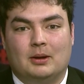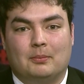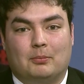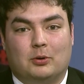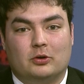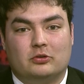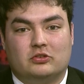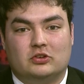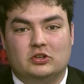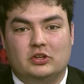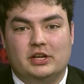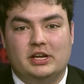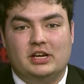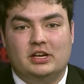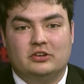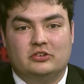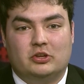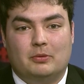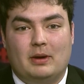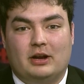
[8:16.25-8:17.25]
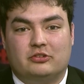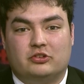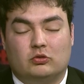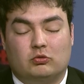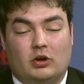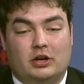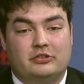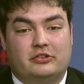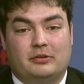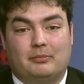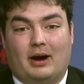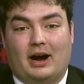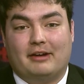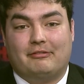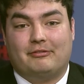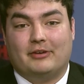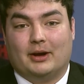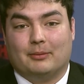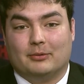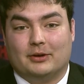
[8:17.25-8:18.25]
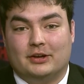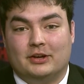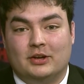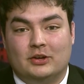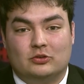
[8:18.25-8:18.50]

Personally, dementia runs in my family,